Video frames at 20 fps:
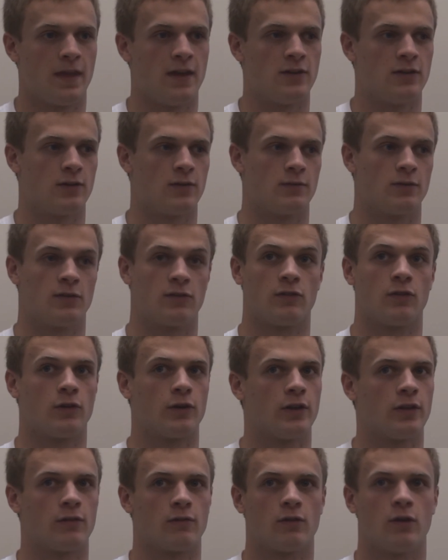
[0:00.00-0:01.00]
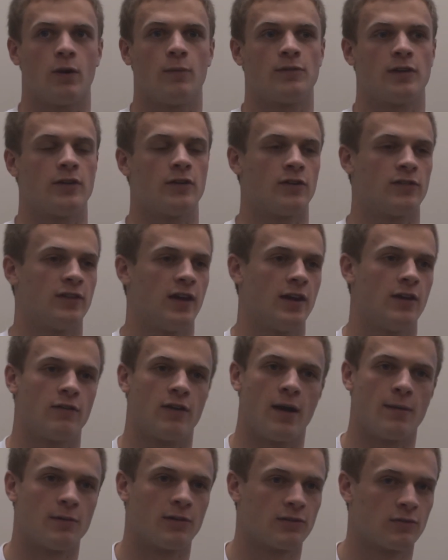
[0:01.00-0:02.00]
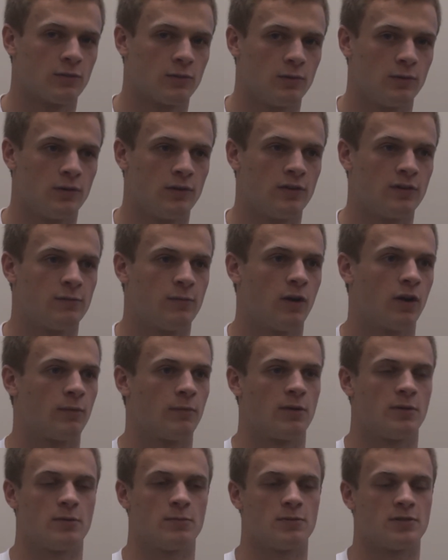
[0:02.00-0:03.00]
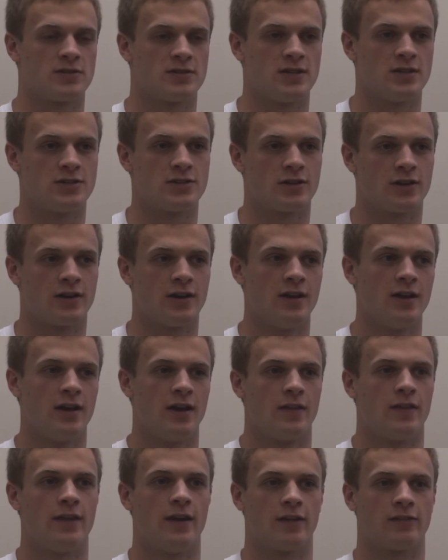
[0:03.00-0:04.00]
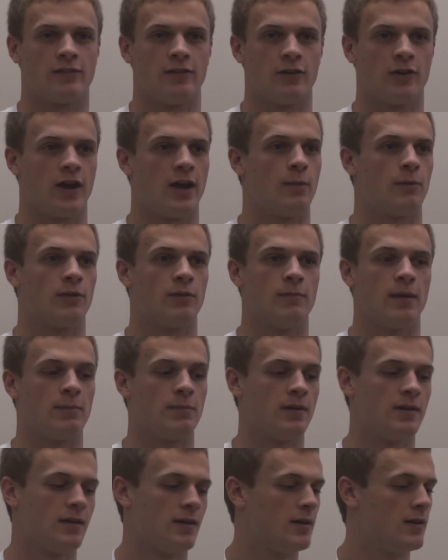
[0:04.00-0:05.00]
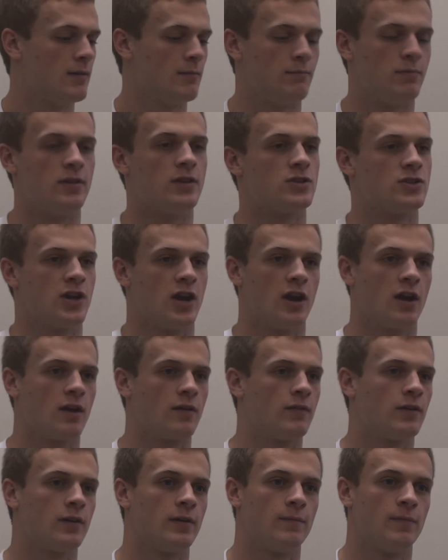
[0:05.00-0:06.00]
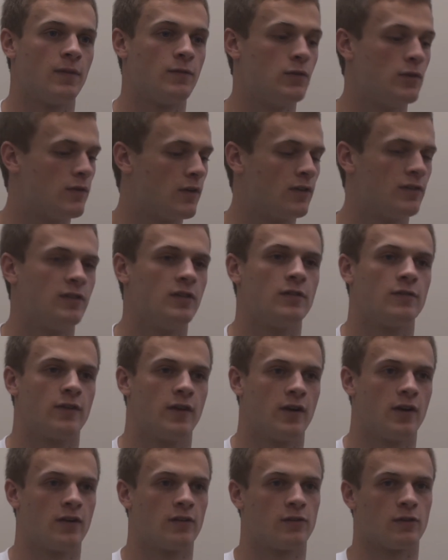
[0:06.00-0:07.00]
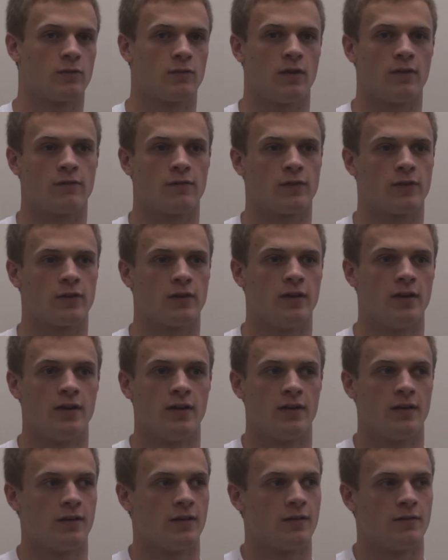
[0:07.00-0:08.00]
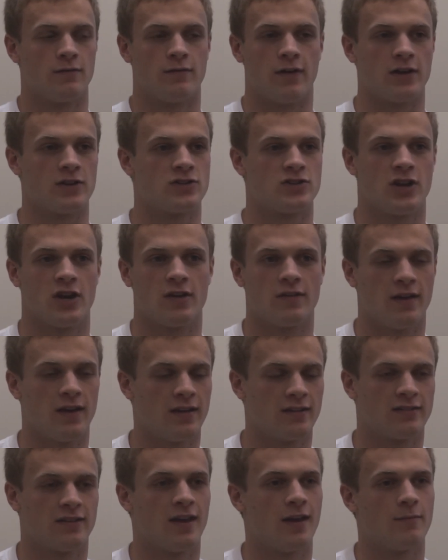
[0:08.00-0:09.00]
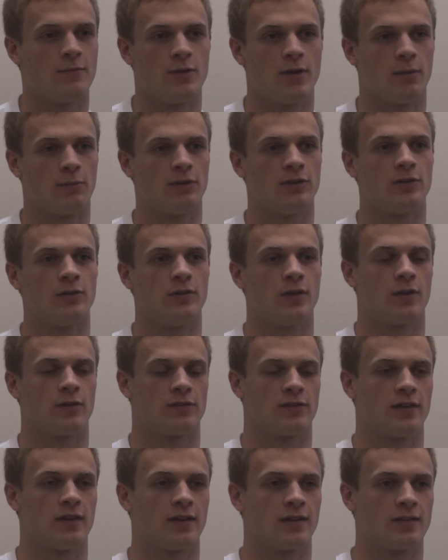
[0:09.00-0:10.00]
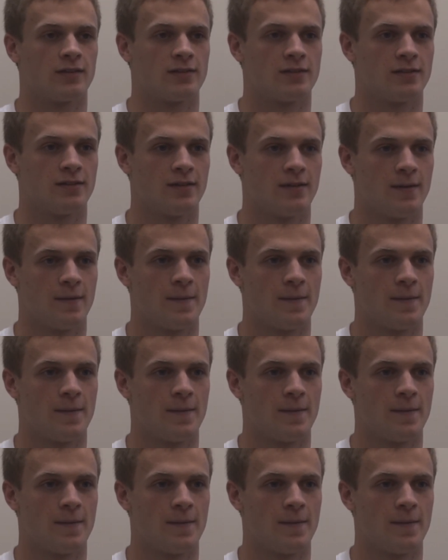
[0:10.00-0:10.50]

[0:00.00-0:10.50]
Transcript: and you're just learning the ropes, understanding Robert's rules, parliamentary procedure. The next year you're able to maybe be the chair of university affairs or run for vice chair at ASM. You're able to do those things.